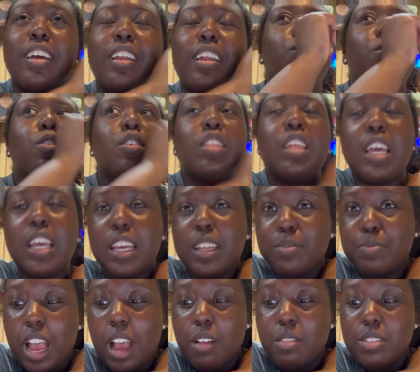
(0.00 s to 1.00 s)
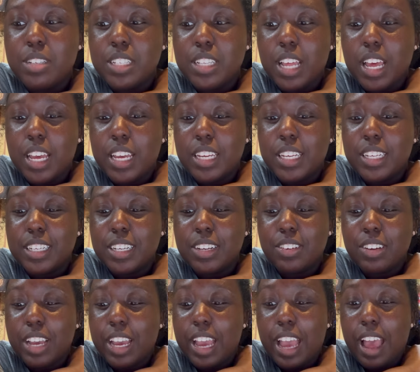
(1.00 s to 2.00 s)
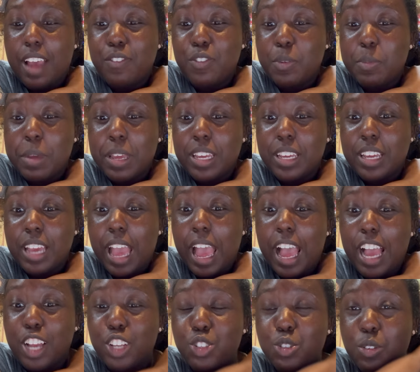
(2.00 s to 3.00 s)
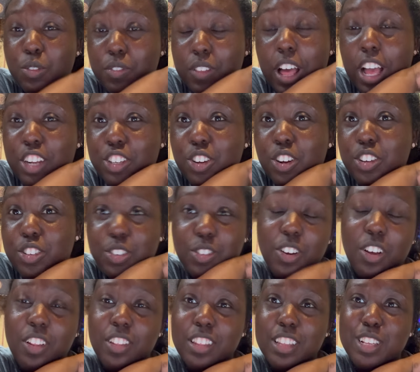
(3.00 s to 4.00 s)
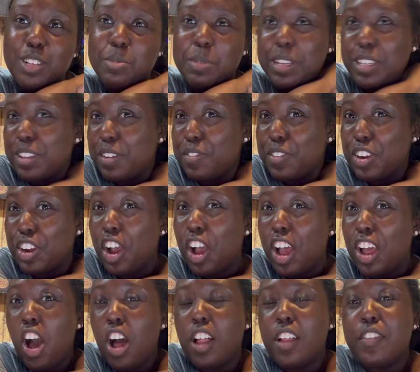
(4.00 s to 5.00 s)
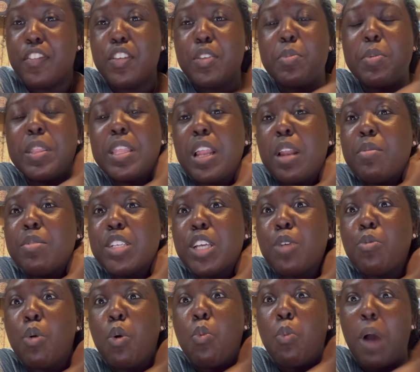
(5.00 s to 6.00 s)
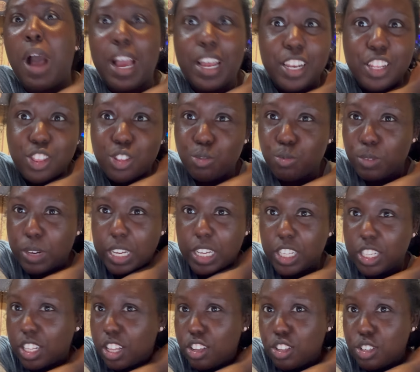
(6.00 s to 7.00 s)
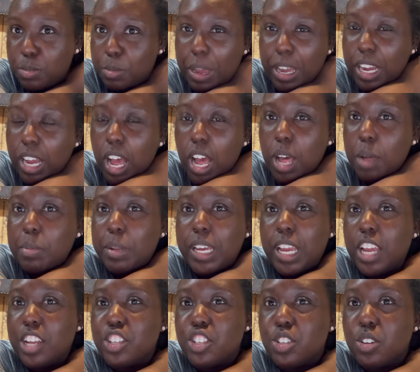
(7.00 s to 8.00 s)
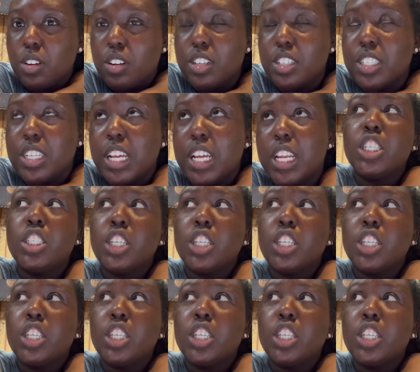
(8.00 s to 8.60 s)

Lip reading: Well, then I was like, okay, I have to make actual flashcards on all this because I forgot all of this. But then I was like, well, why did the ring close back up? Like, I just don't understand.